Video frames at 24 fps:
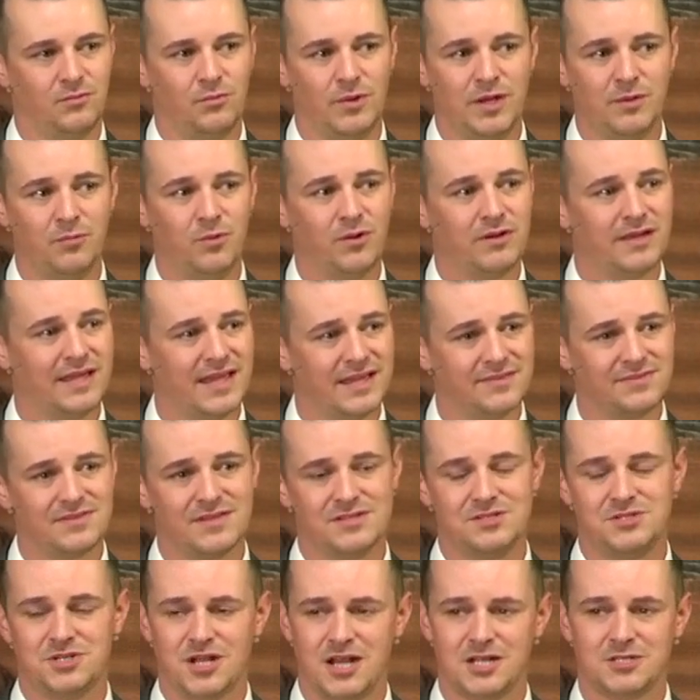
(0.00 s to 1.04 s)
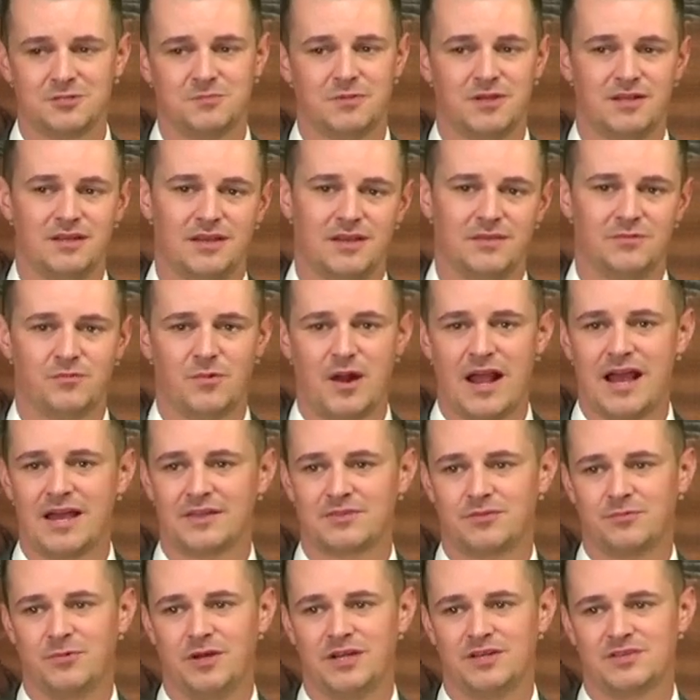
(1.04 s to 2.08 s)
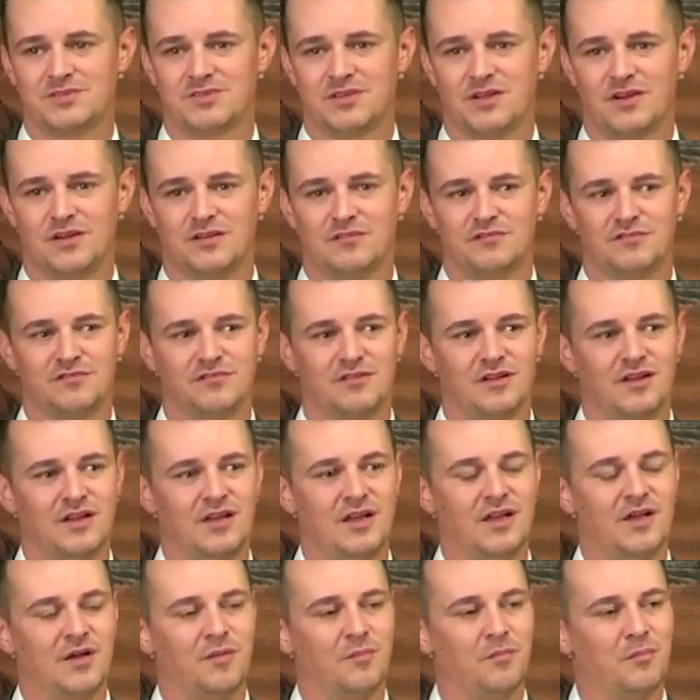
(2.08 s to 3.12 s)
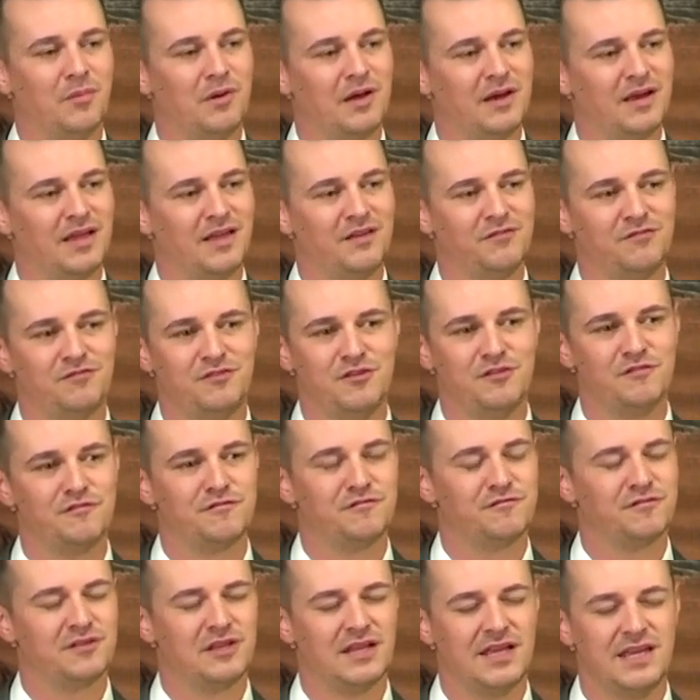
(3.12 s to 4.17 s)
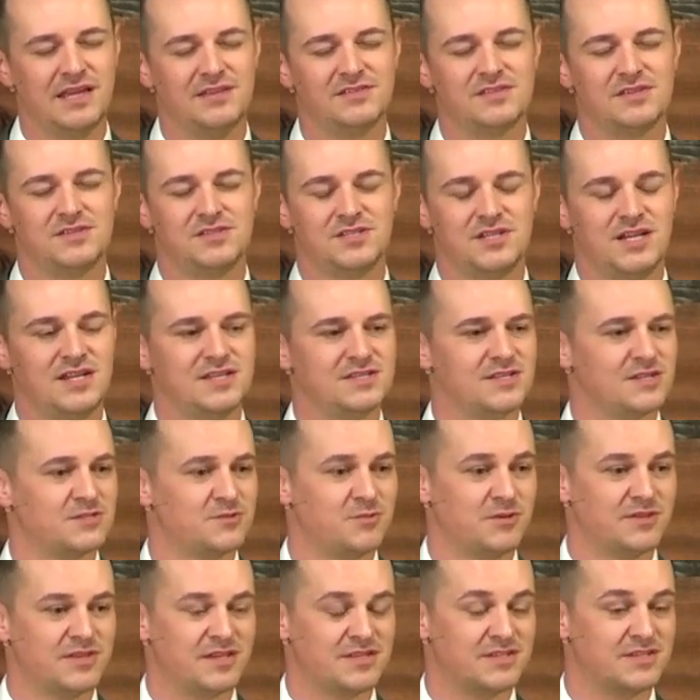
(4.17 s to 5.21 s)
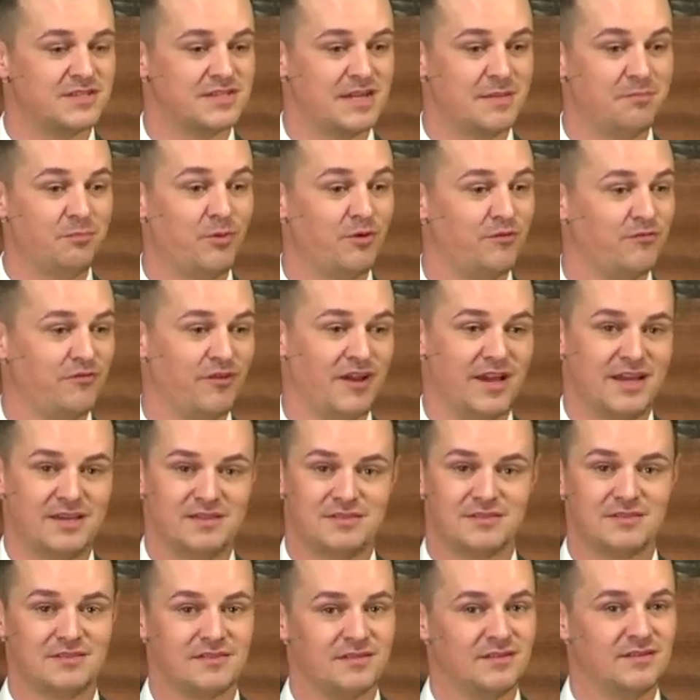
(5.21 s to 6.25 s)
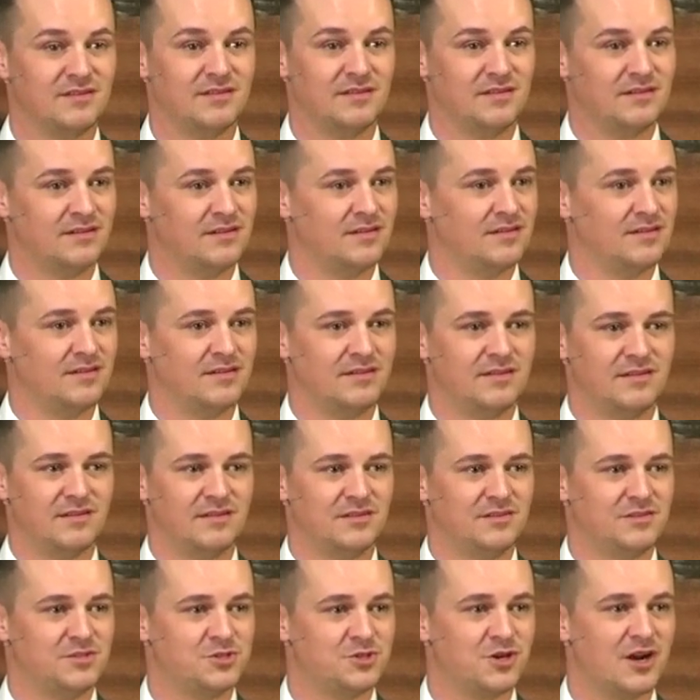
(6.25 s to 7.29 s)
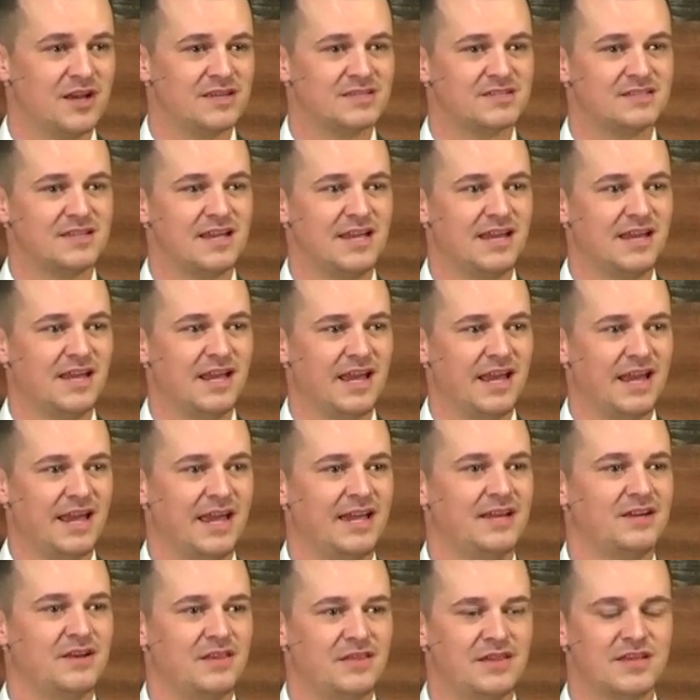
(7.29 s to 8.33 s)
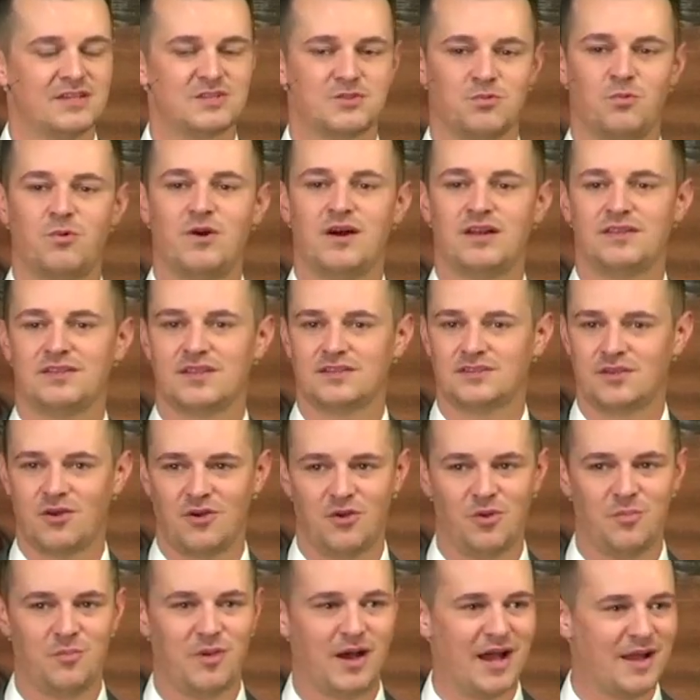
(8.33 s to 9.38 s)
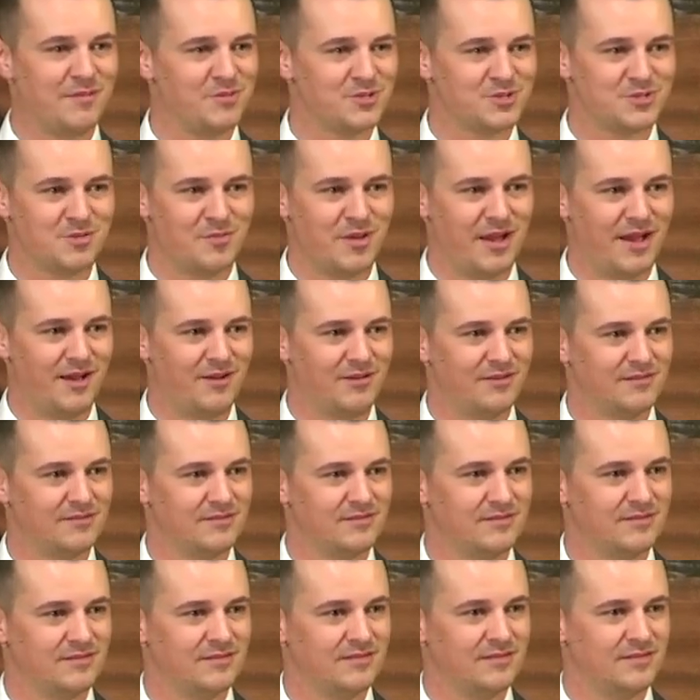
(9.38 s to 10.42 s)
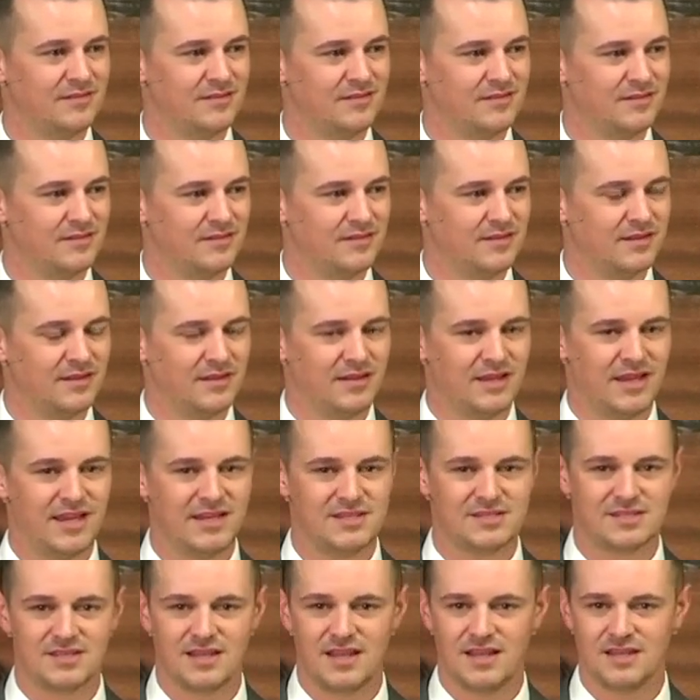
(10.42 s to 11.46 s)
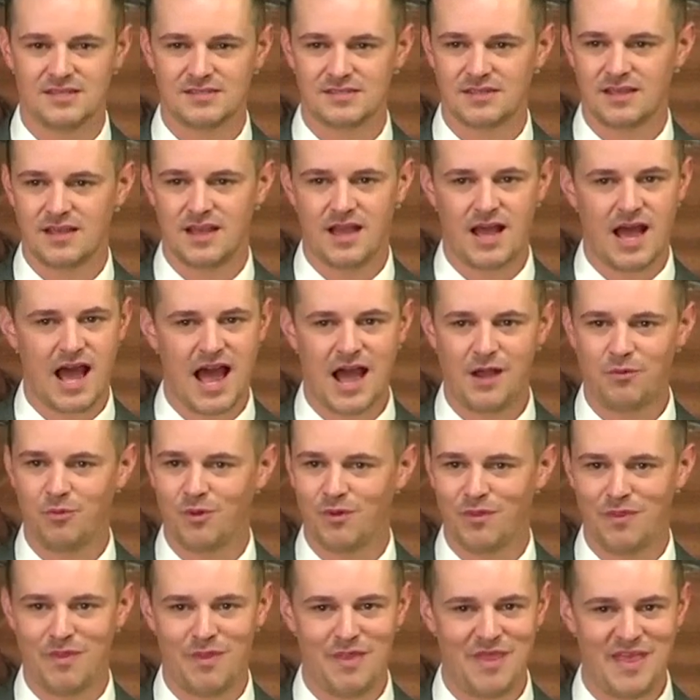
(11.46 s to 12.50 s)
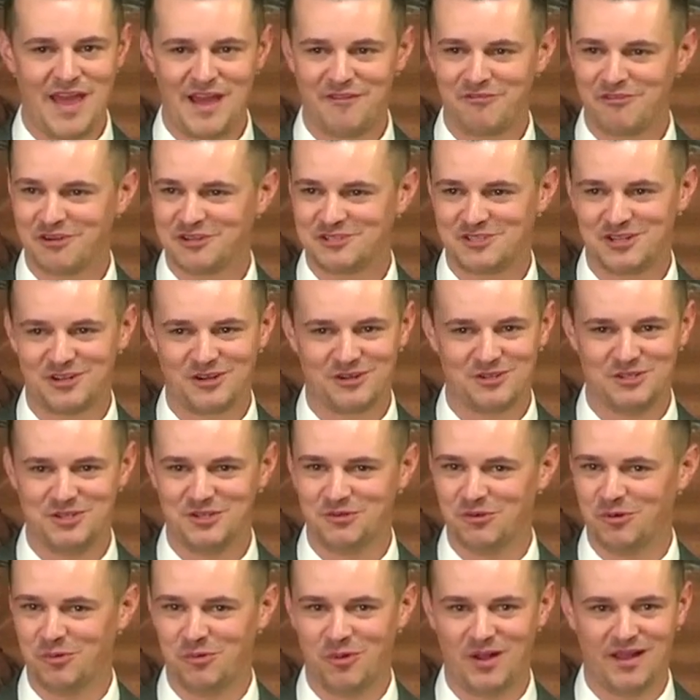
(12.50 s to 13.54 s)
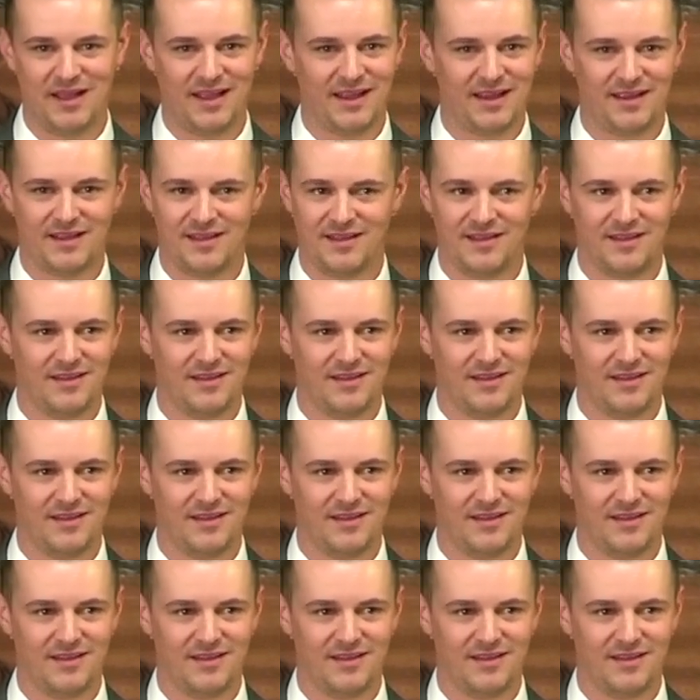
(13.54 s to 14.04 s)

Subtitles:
We will get the judgment and wrath we deserve, but if you flee to Jesus with a simple faith, trusting in this one that the whole Bible's about, he says, "I will never turn you away.